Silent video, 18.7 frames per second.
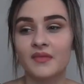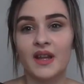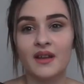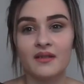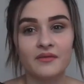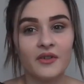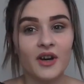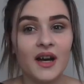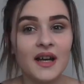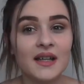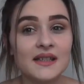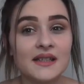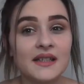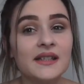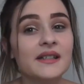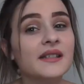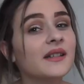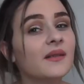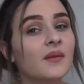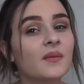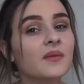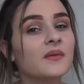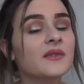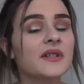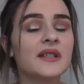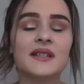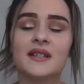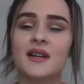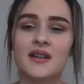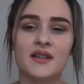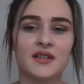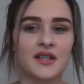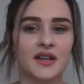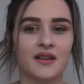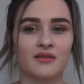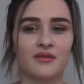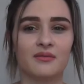advice is just start your
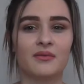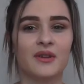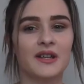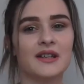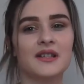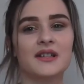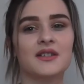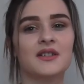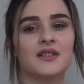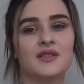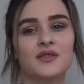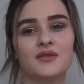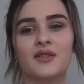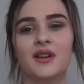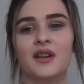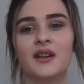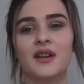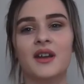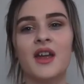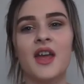channel please just do it